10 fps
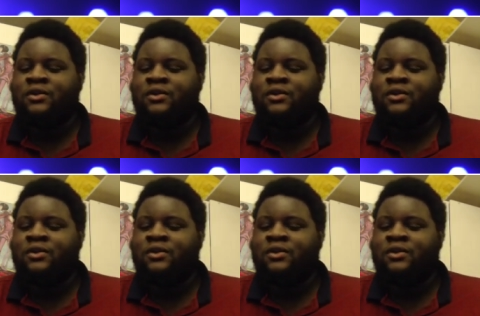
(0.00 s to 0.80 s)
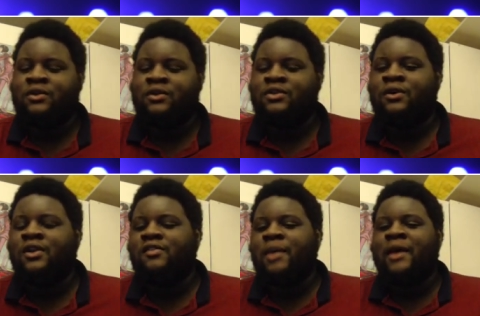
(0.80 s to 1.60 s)
The only time I beat
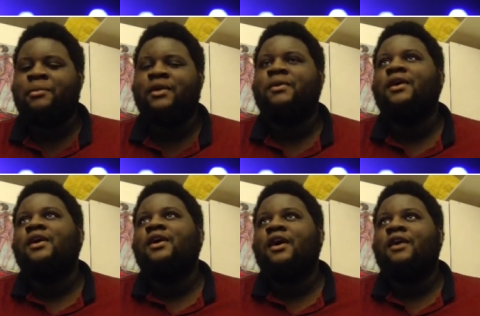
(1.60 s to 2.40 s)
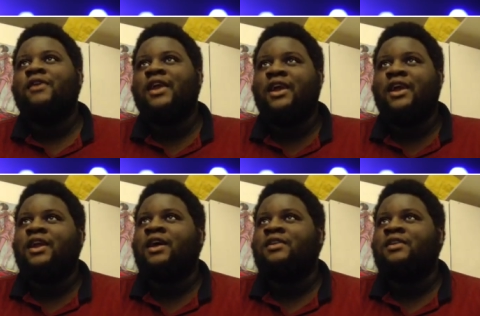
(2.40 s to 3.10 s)
Hurricane and